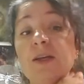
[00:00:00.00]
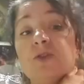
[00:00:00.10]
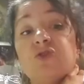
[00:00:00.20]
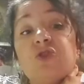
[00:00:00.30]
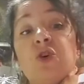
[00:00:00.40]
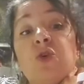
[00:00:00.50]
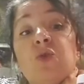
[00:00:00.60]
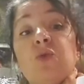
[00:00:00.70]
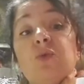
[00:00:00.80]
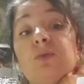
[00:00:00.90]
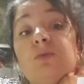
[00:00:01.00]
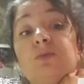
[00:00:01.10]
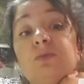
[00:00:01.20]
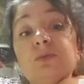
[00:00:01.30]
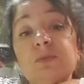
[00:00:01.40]
Okay,
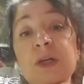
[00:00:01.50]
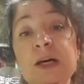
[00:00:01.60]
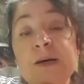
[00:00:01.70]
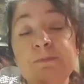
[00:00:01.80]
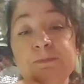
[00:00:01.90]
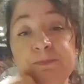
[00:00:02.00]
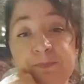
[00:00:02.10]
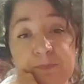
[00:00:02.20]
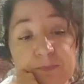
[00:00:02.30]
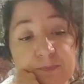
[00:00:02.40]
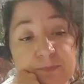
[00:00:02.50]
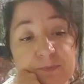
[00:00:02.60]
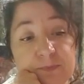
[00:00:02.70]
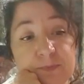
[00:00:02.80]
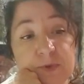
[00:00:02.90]
so
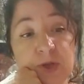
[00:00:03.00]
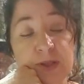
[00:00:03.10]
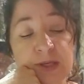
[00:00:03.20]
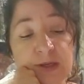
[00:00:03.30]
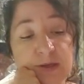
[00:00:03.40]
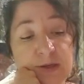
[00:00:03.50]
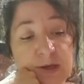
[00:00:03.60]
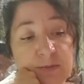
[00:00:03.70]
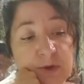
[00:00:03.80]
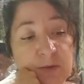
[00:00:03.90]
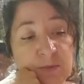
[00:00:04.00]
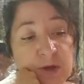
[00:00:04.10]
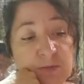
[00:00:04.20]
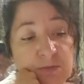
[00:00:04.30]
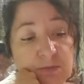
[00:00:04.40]
I think
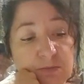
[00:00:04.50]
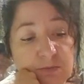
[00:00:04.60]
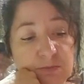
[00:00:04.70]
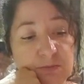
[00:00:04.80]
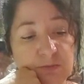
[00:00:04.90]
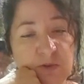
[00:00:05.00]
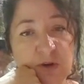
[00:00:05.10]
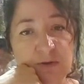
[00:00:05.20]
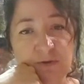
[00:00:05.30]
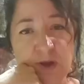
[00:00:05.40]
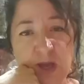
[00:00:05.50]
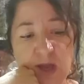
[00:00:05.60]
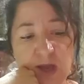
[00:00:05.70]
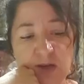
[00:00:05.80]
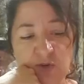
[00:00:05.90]
I'm being
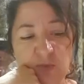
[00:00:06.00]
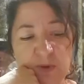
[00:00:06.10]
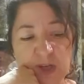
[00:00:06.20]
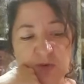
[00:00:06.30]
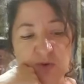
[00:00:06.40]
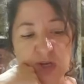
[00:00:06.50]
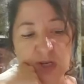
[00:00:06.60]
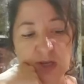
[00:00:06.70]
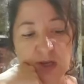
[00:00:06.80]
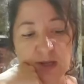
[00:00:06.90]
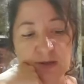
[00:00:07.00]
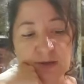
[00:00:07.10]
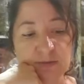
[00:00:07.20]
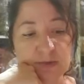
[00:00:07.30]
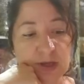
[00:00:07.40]
very fair and not being
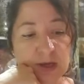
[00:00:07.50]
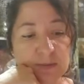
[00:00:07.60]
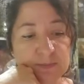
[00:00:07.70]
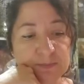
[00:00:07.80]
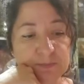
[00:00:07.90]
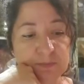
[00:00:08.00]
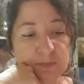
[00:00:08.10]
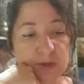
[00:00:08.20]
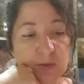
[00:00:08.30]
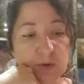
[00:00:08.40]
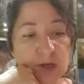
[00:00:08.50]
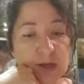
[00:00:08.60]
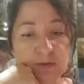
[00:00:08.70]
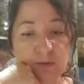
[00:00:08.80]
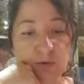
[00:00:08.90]
greedy, and
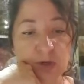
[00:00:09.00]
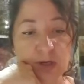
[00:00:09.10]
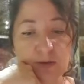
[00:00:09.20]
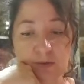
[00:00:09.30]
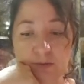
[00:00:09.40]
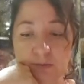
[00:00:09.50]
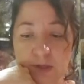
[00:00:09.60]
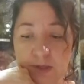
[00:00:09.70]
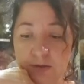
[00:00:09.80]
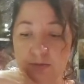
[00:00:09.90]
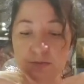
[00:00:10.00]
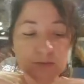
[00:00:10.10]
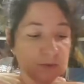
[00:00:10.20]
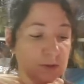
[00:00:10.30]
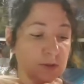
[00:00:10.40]
that way everybody
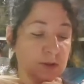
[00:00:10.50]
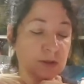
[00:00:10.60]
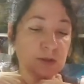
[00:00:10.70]
can